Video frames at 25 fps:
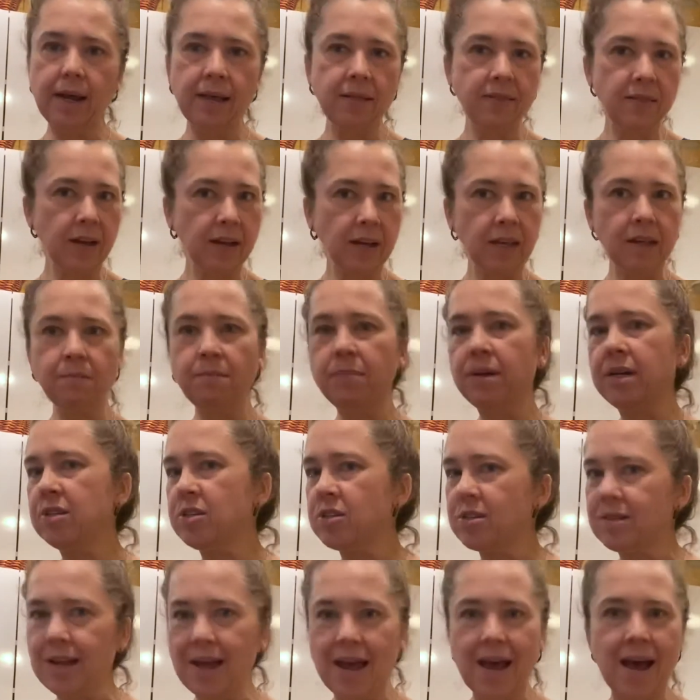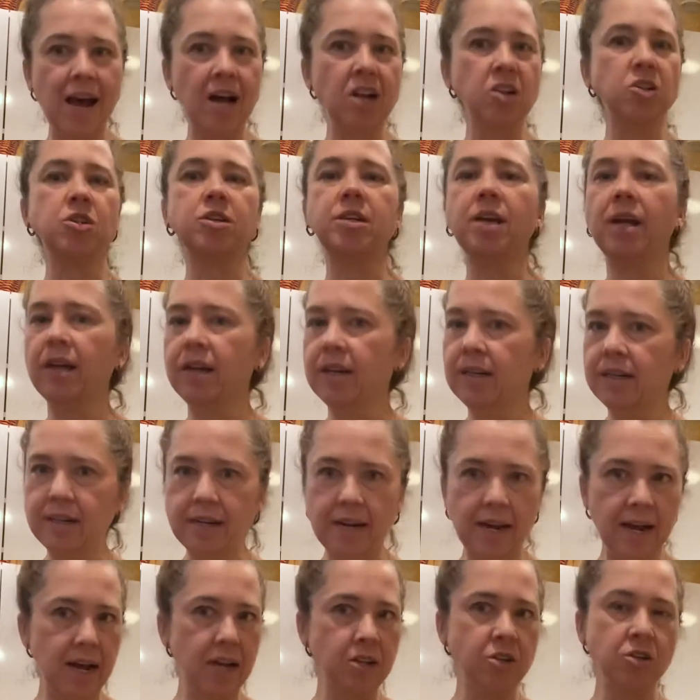that can be just agitated and
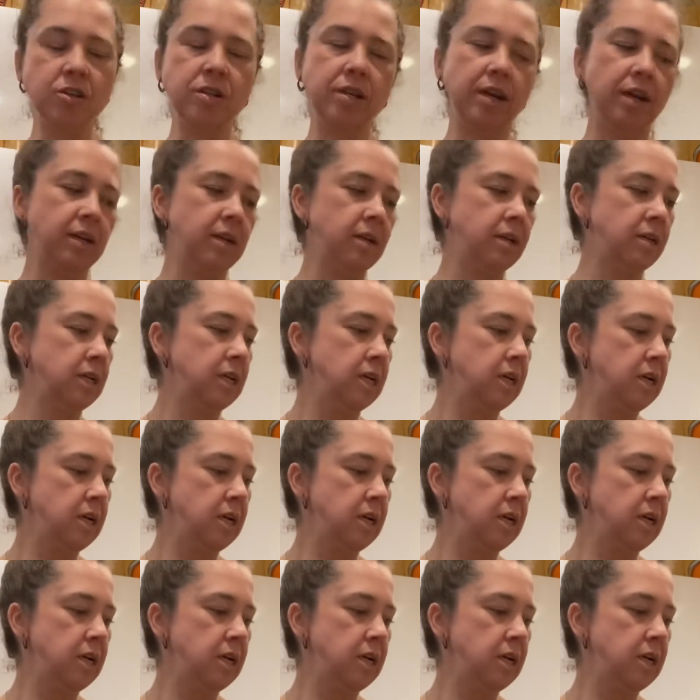agitated.